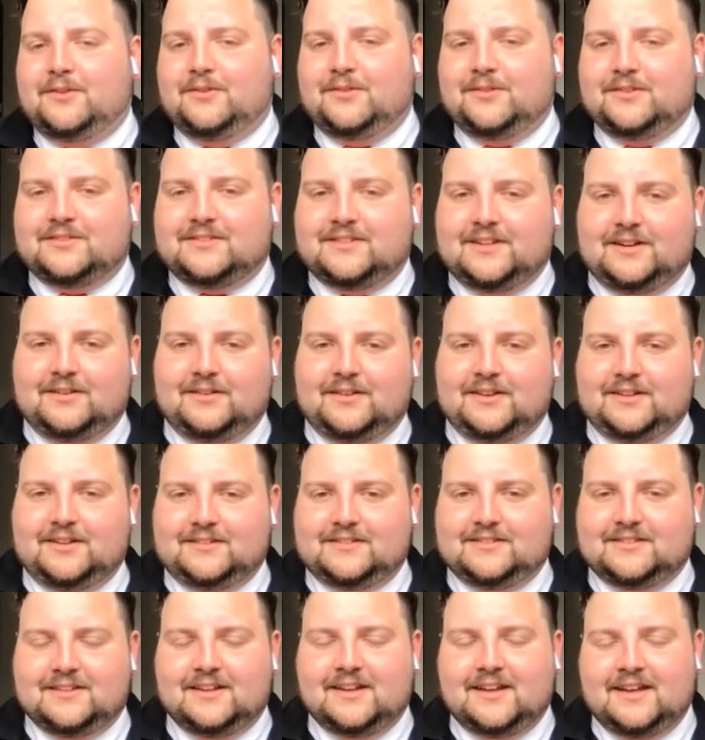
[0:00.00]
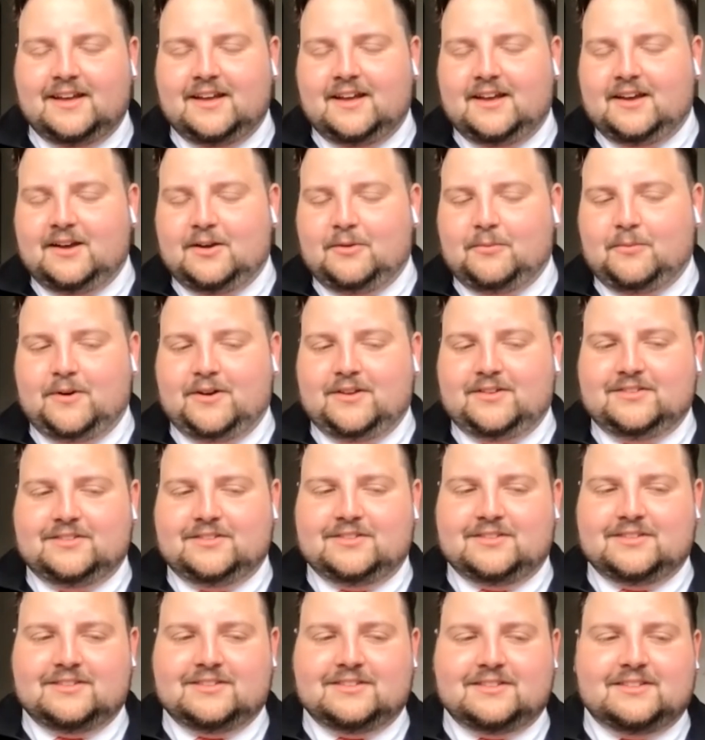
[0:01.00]
do this series
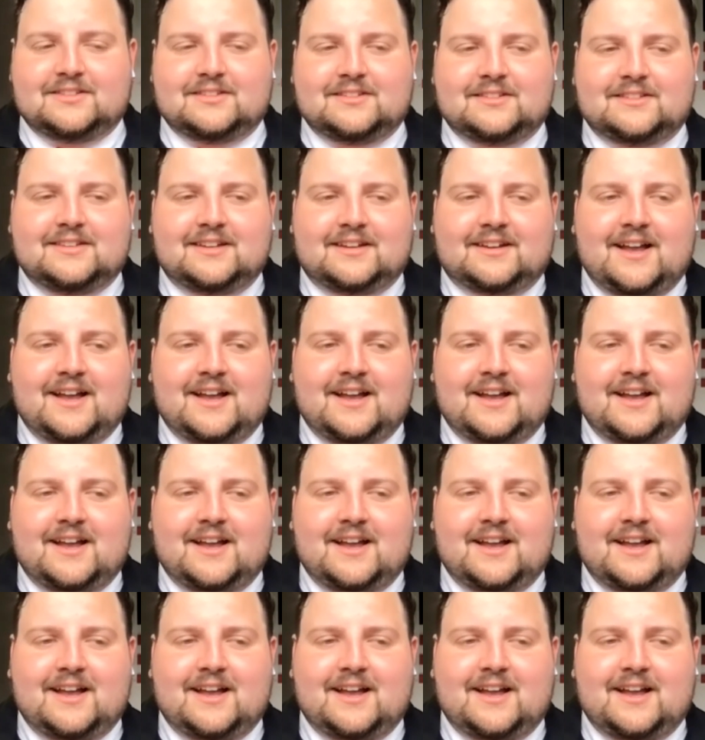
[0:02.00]
was to